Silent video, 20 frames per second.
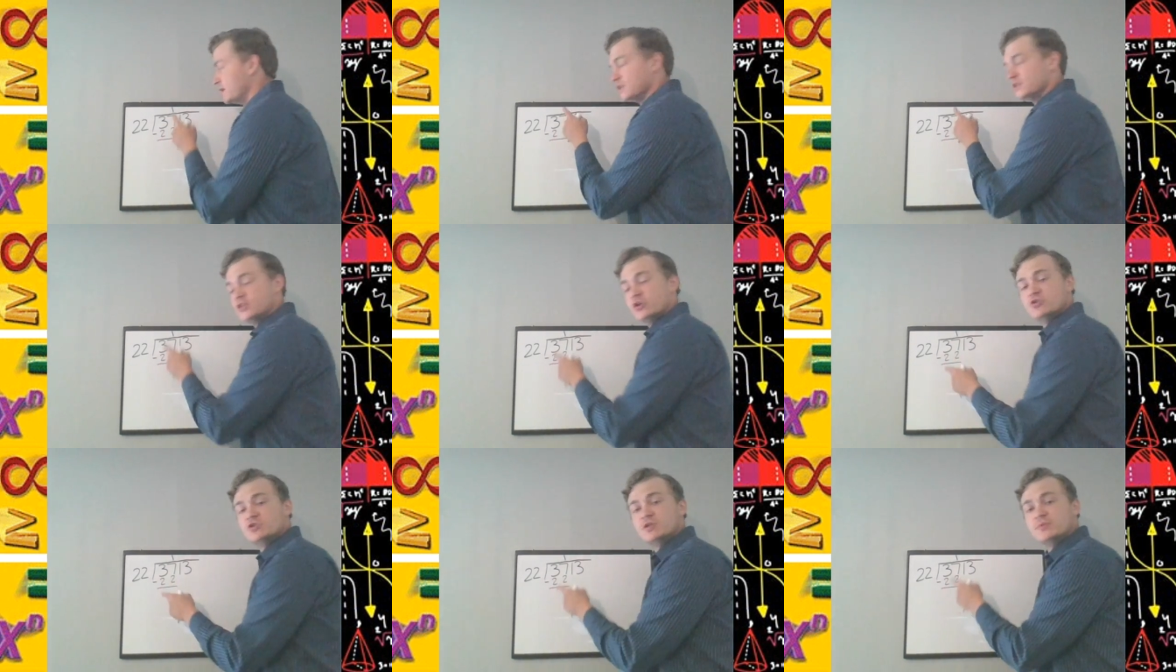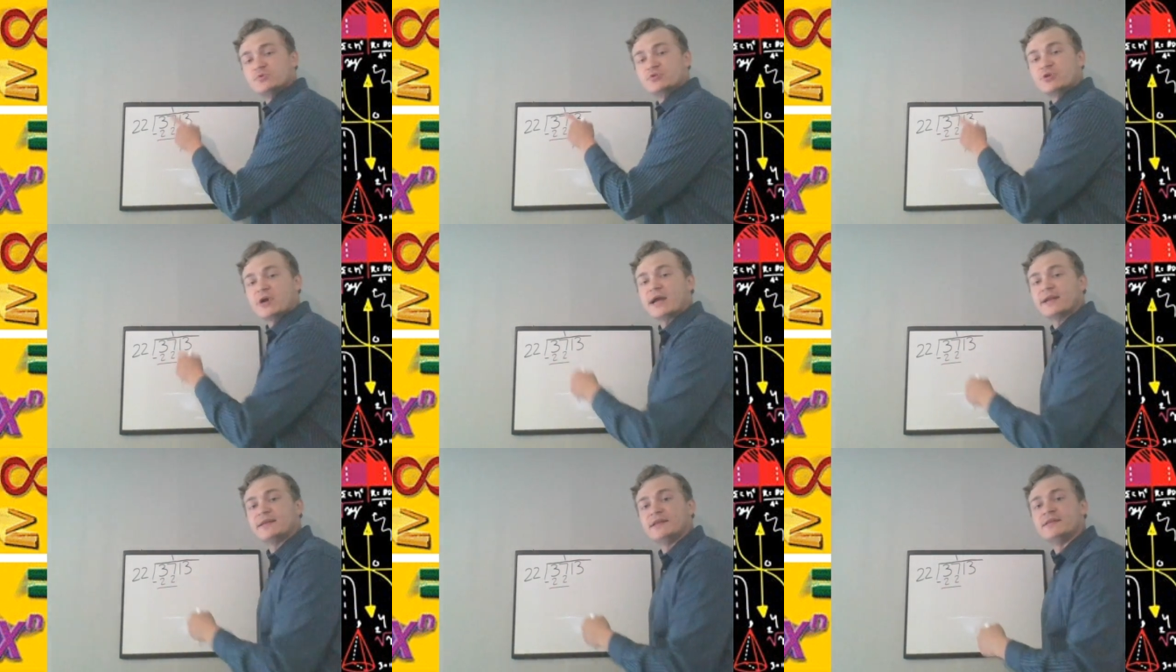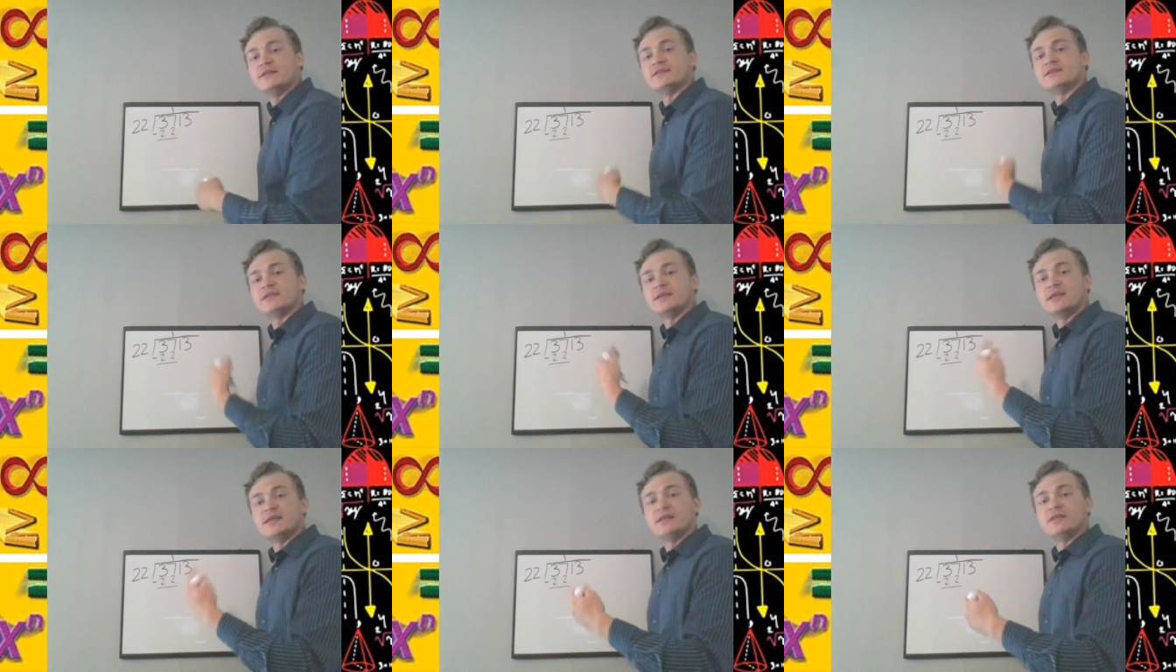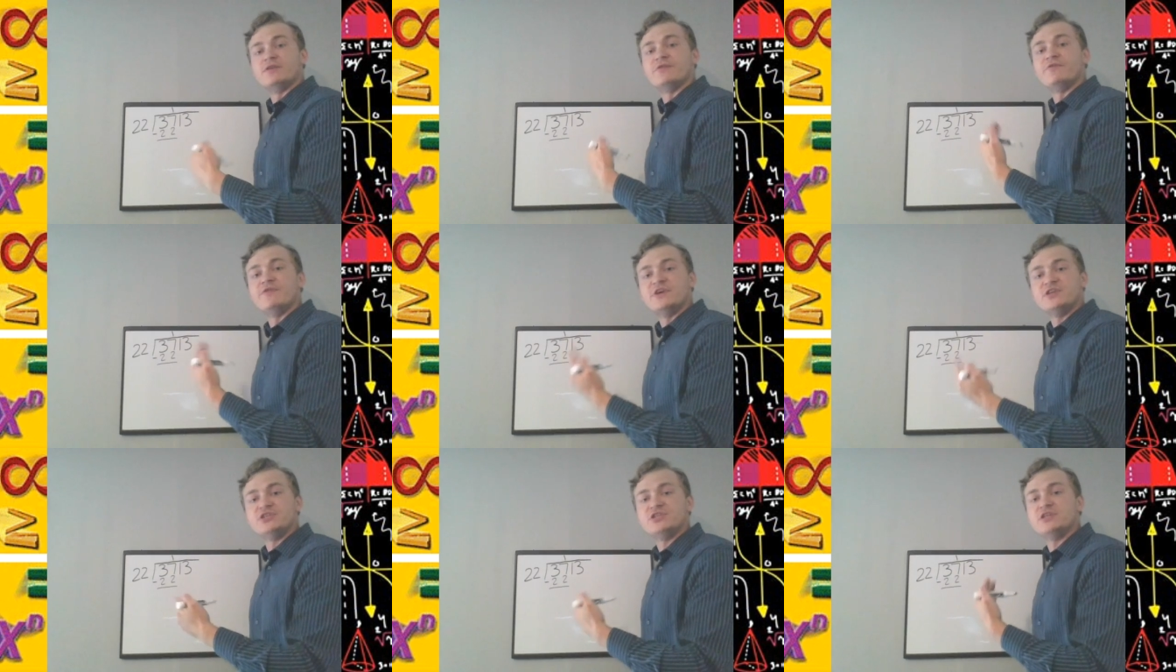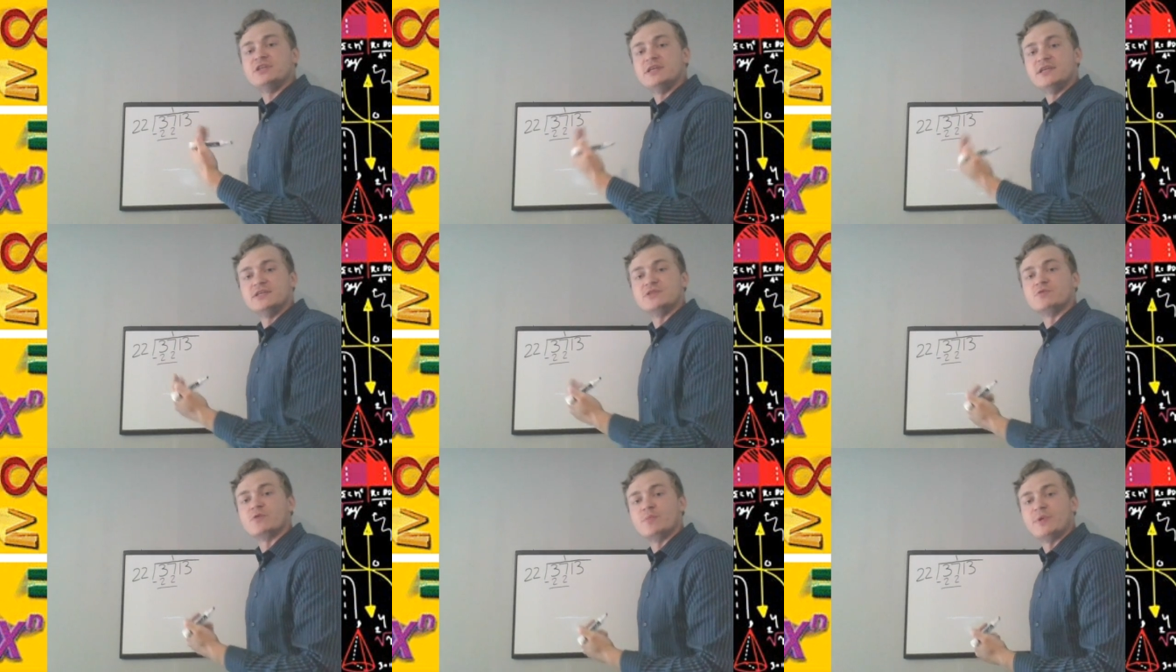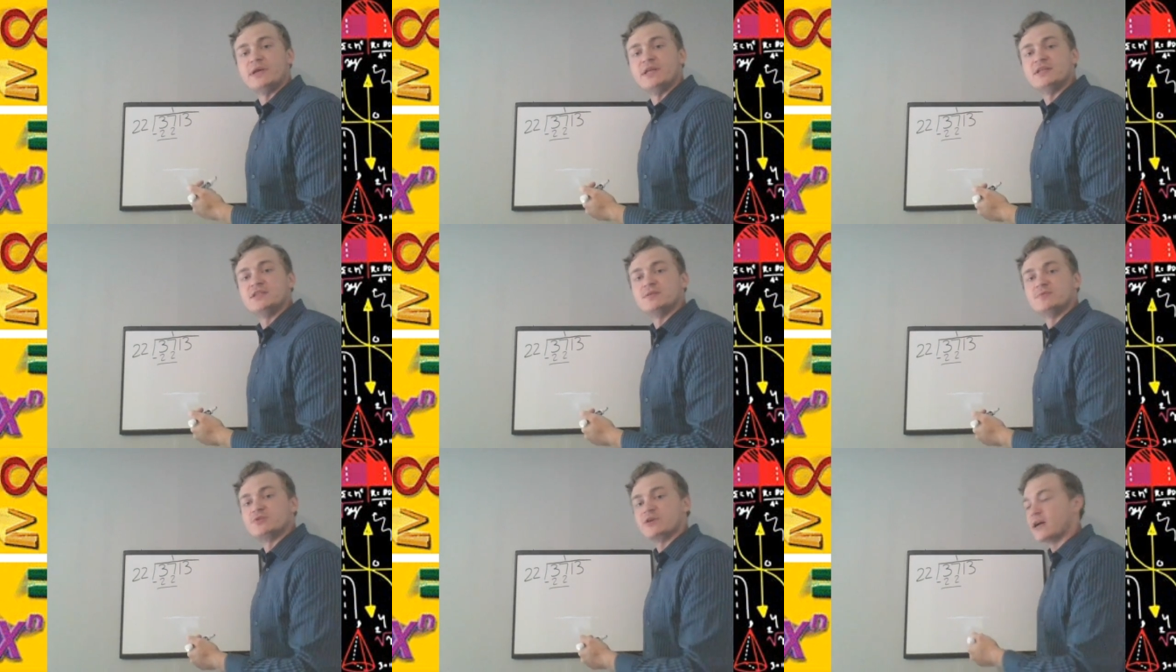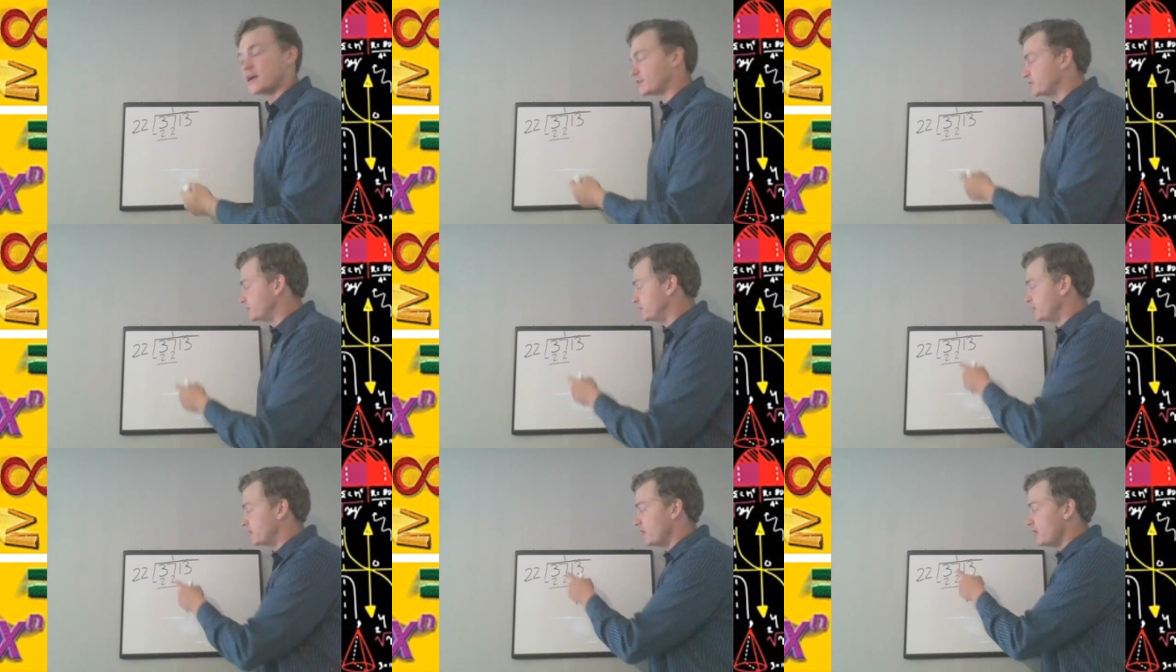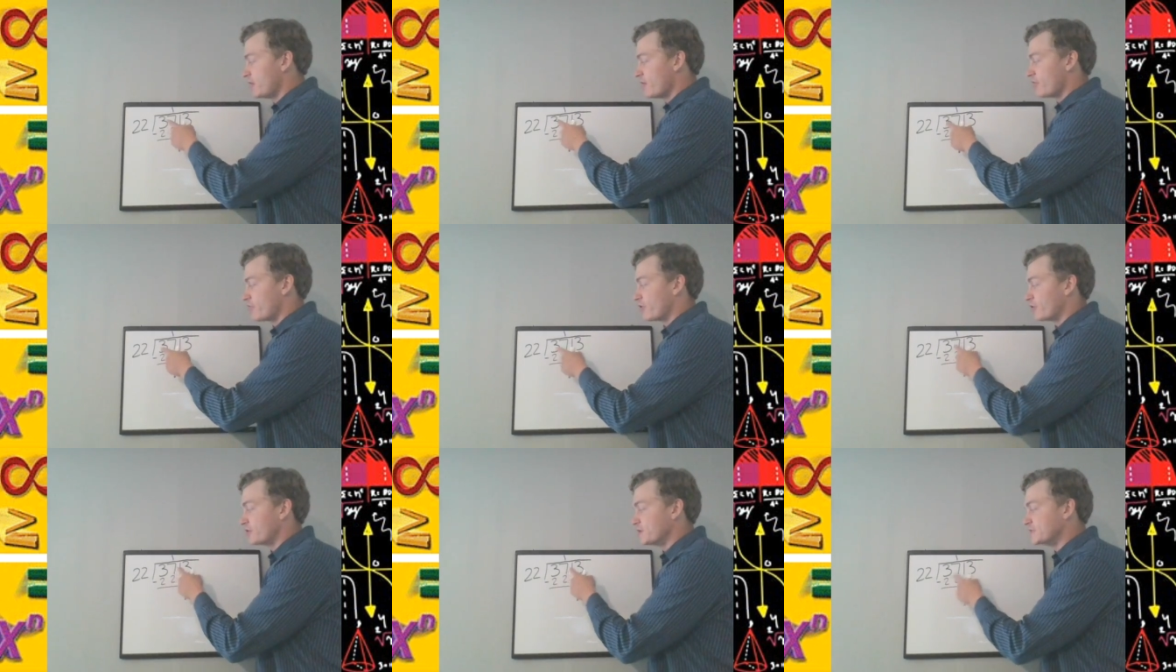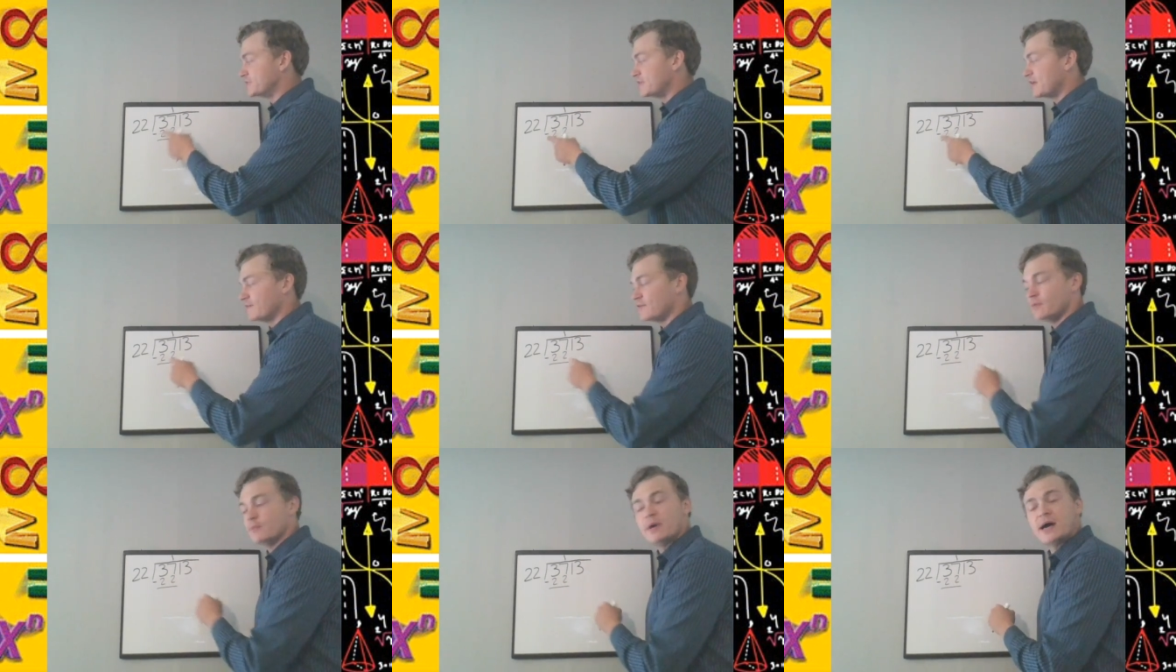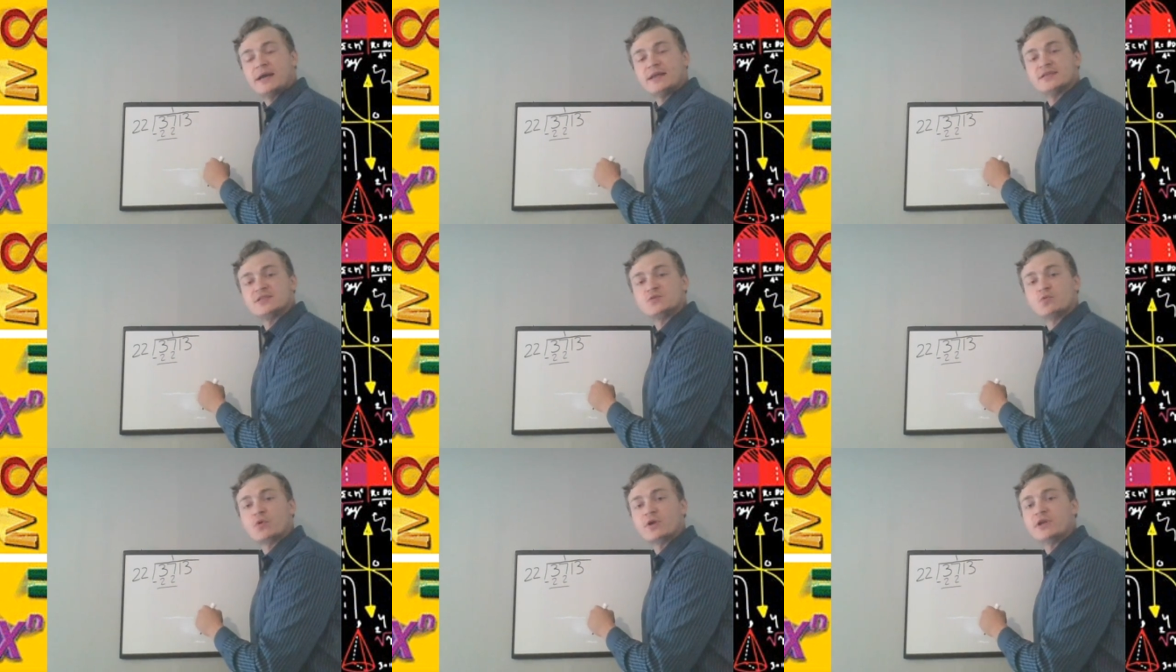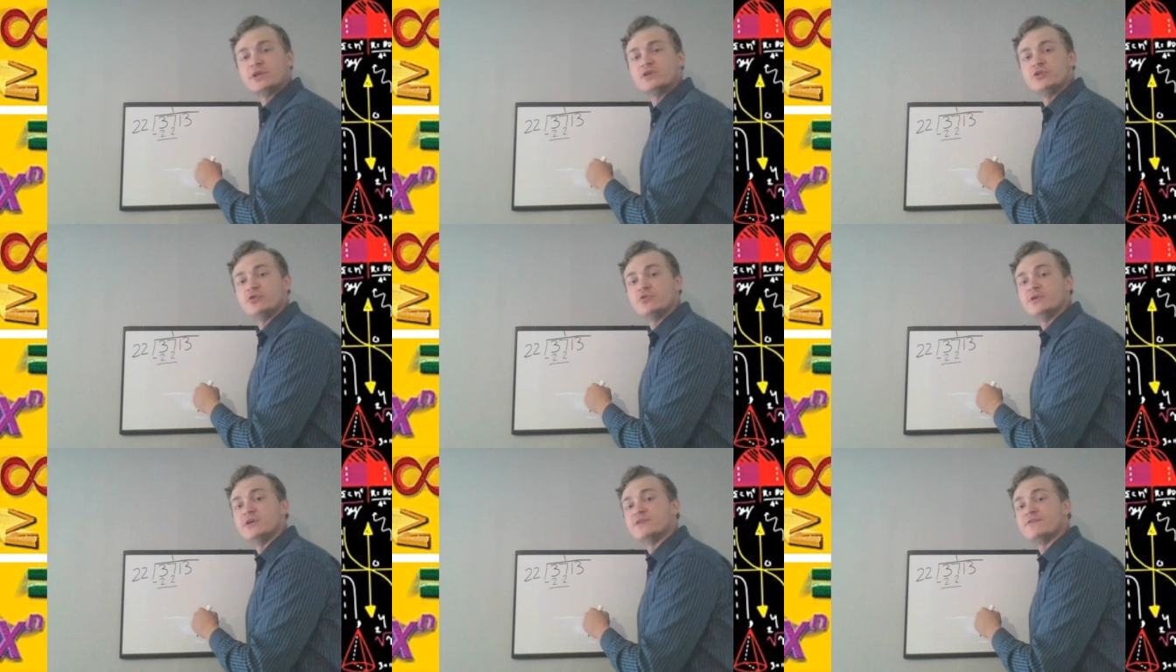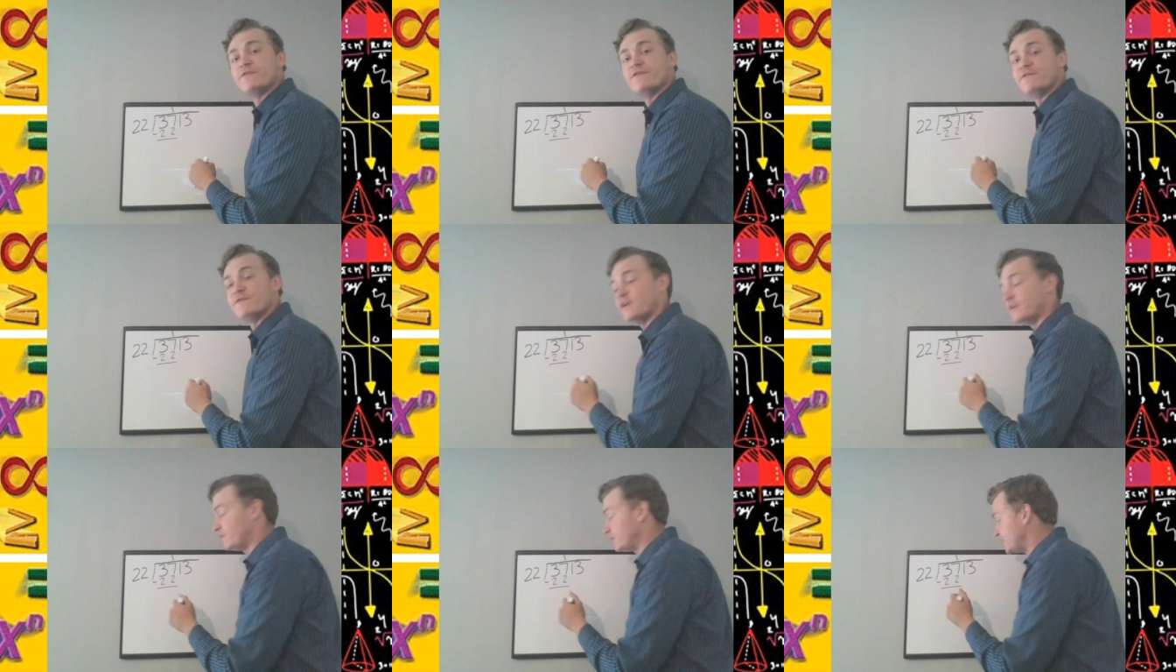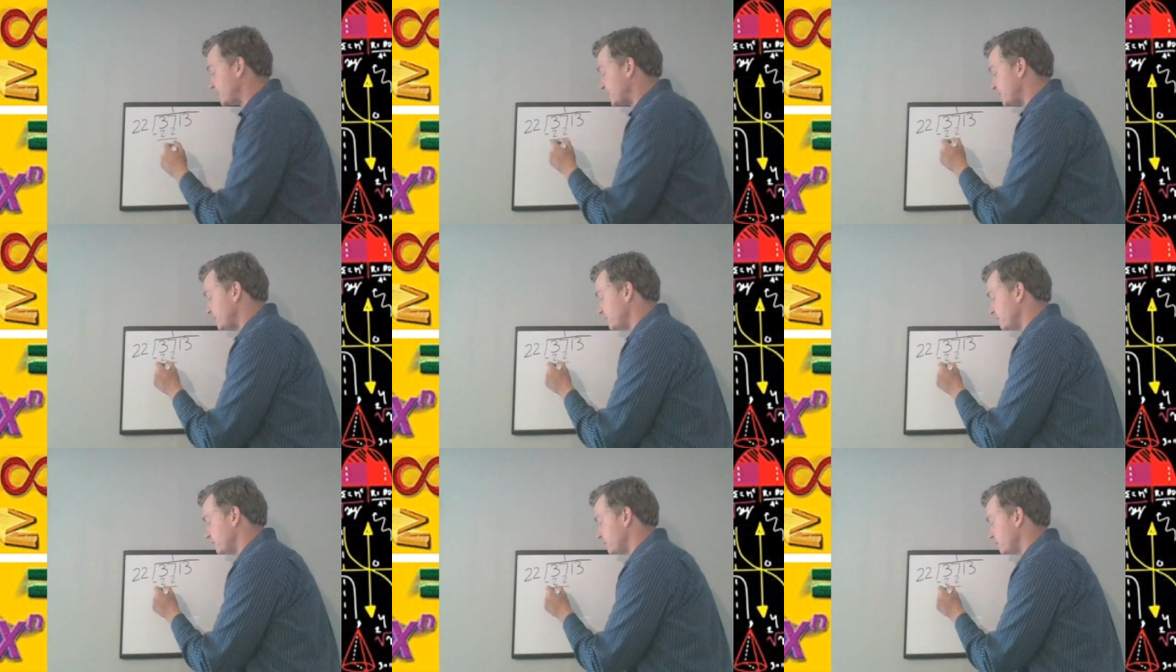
So subtracting this, again, division is repeated subtraction. 37 minus 22 is 15.